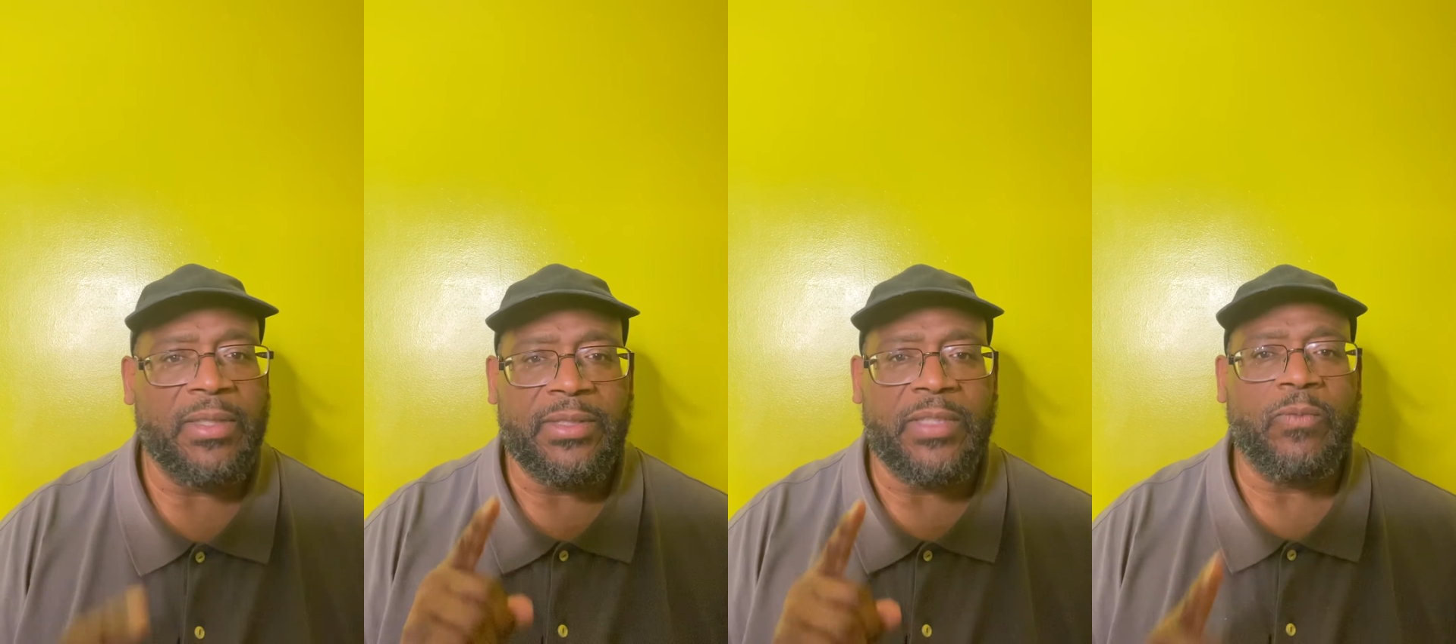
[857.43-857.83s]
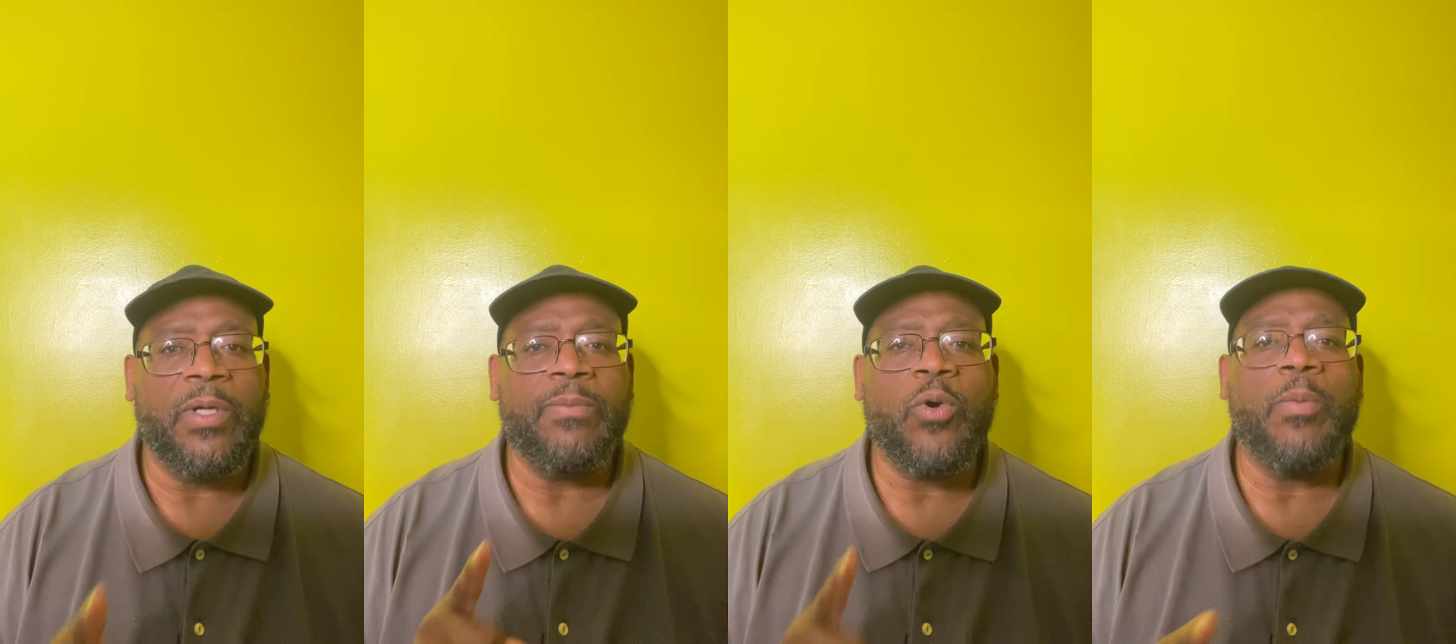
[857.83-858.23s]
Just
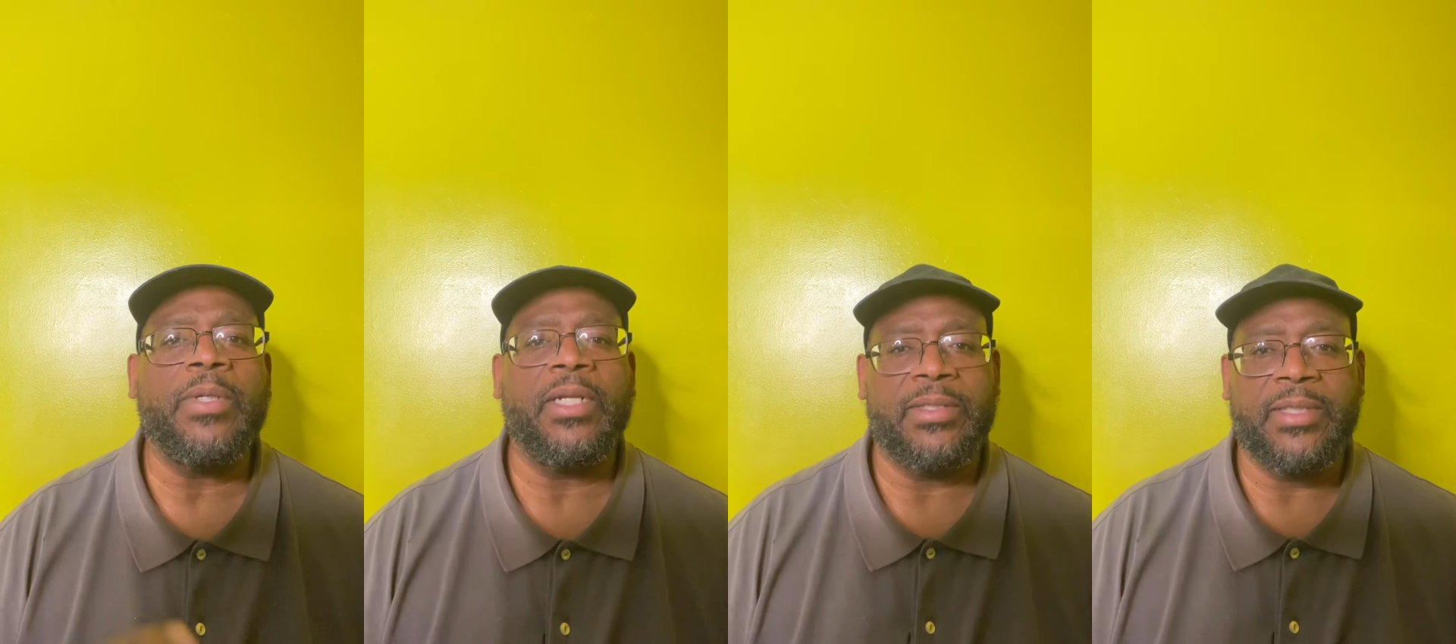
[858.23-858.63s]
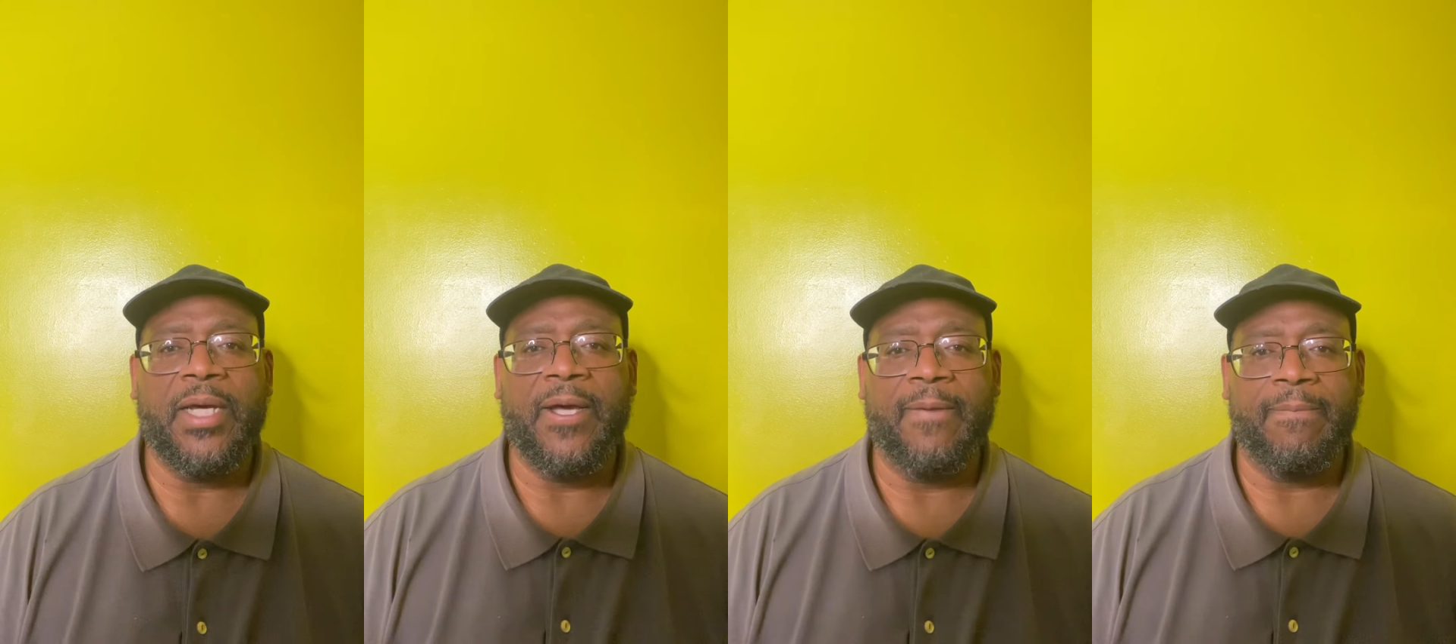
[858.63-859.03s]
one moment at a
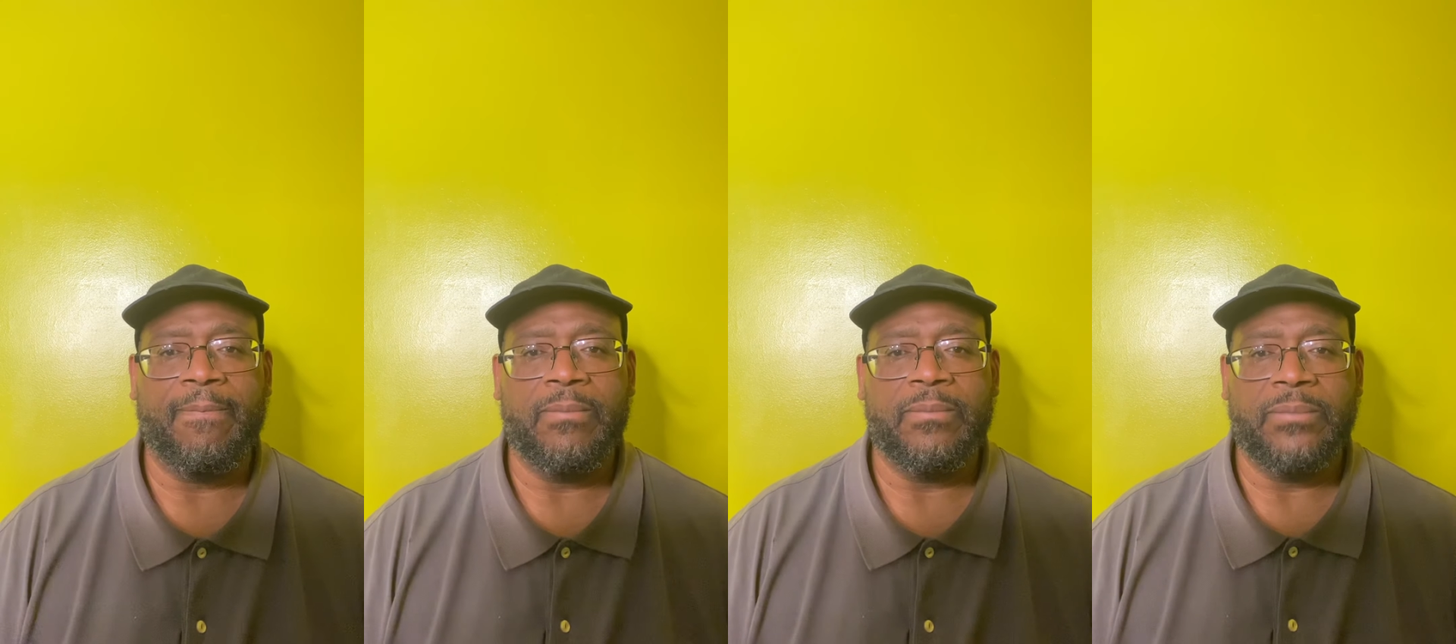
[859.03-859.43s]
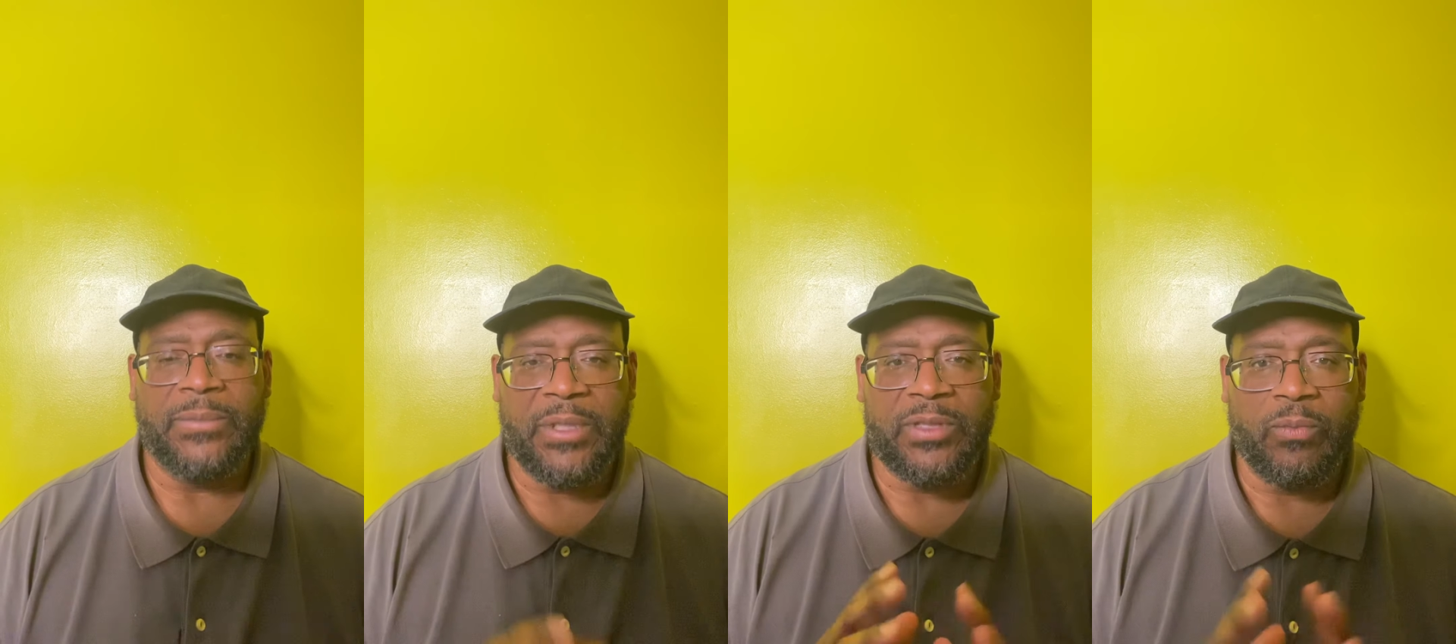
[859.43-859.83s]
time.
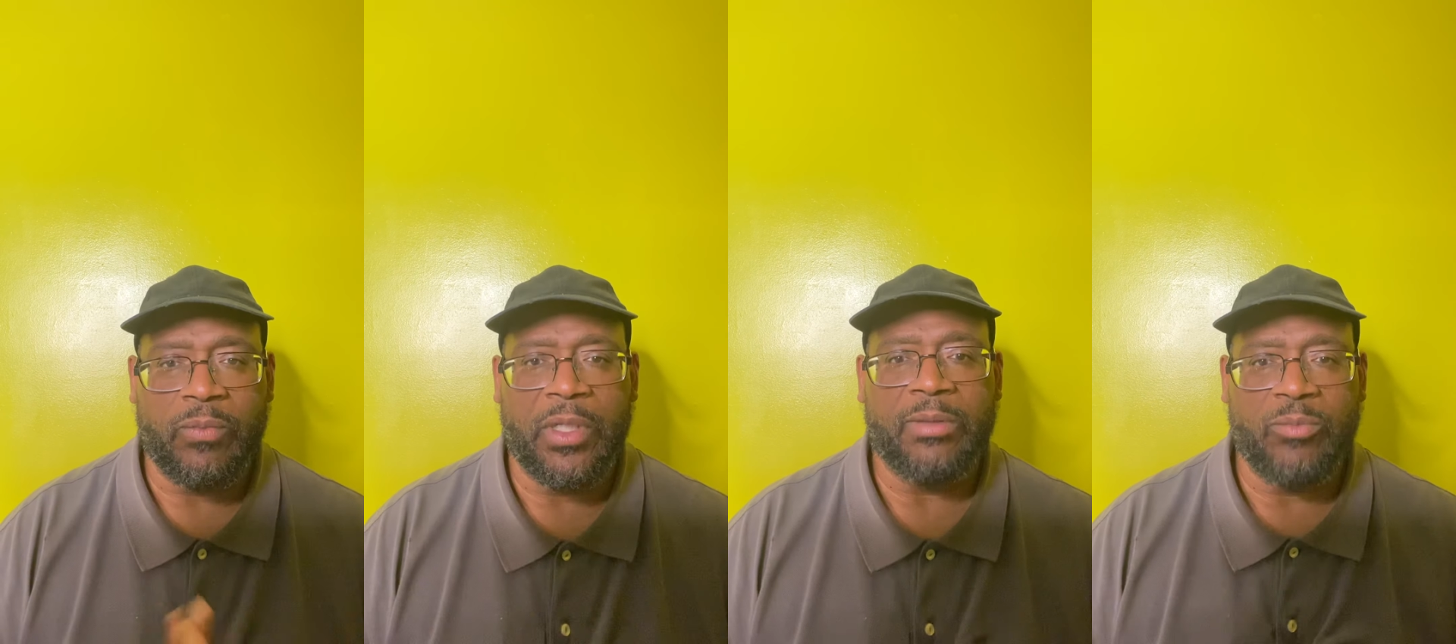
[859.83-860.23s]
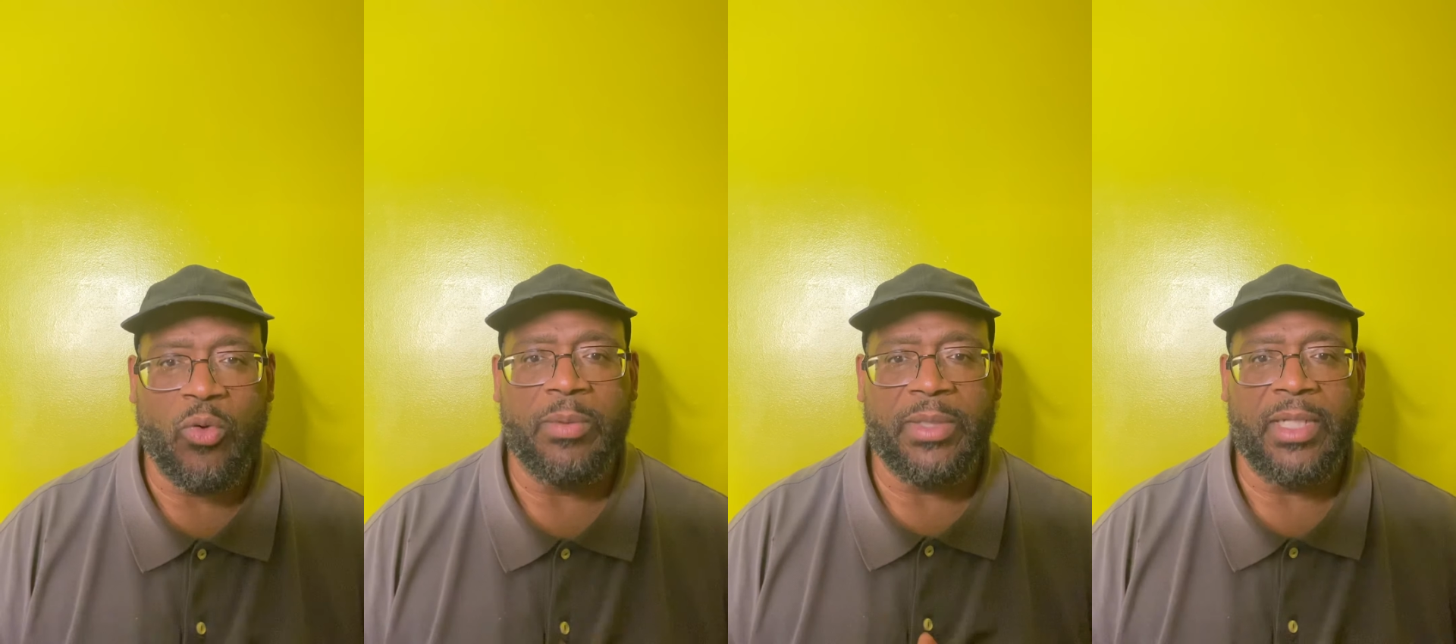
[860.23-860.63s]
Just one
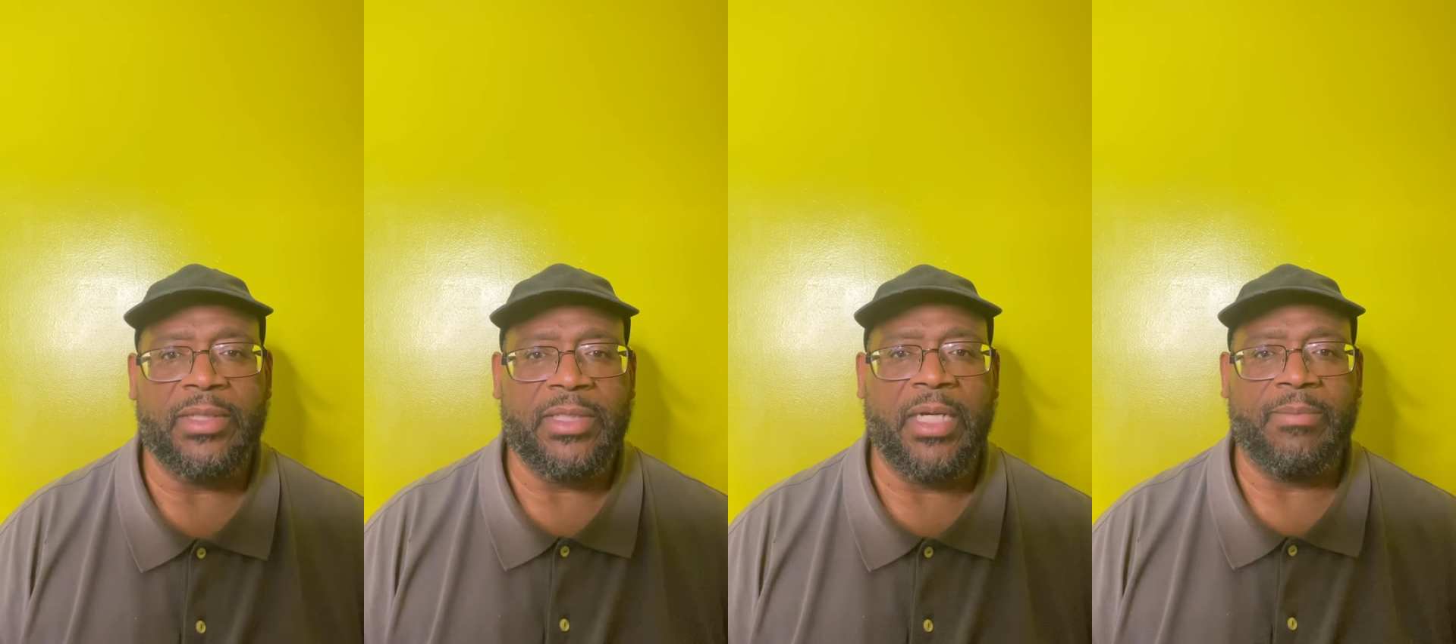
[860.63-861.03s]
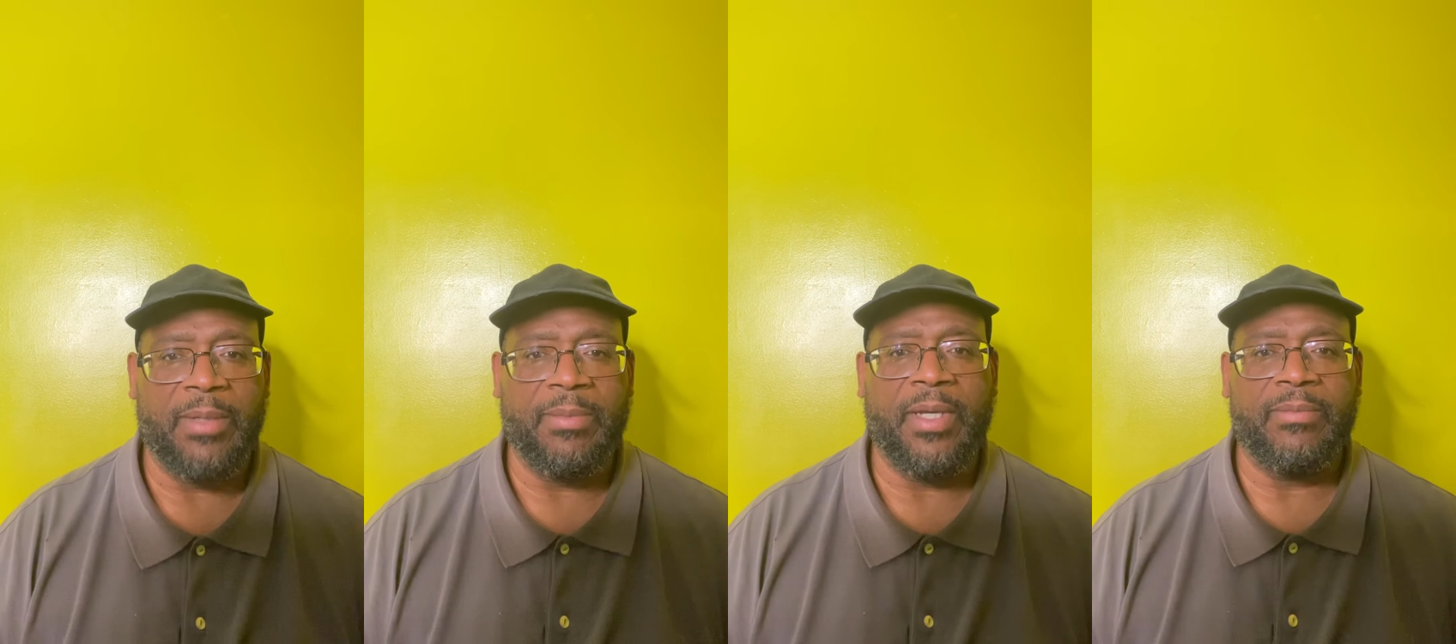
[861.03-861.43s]
moment at a time.
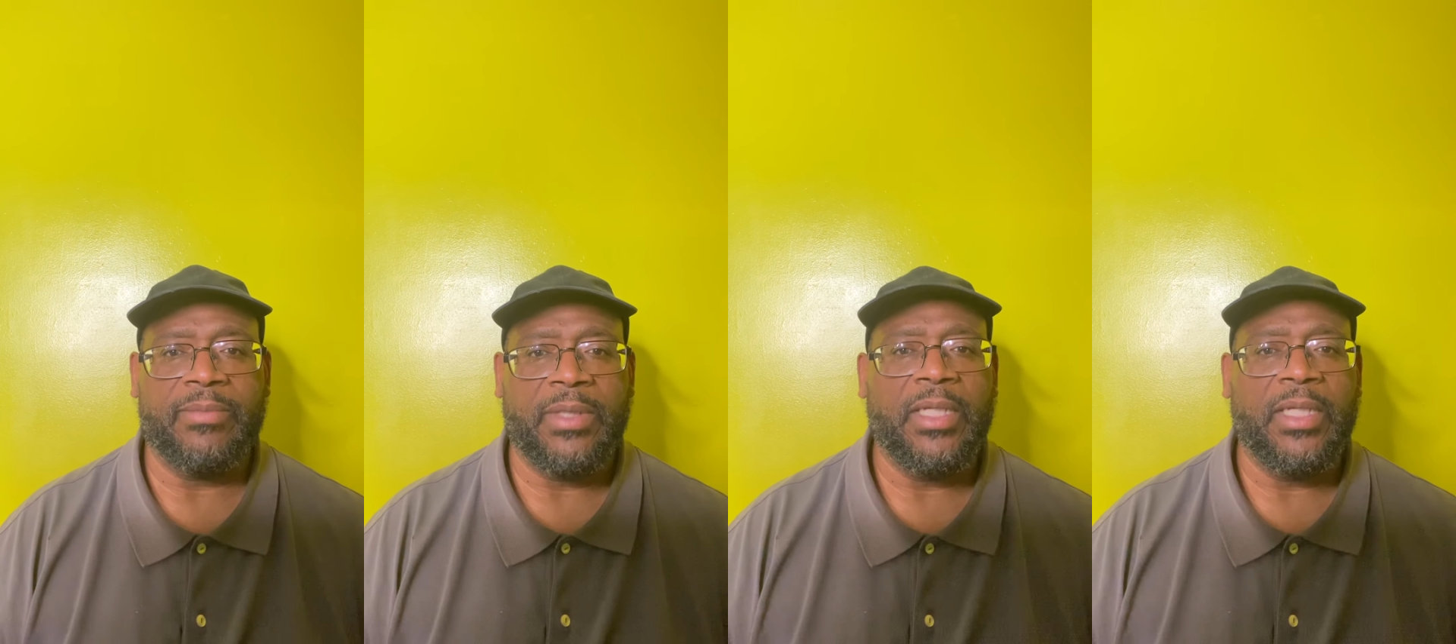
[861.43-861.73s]
Amen?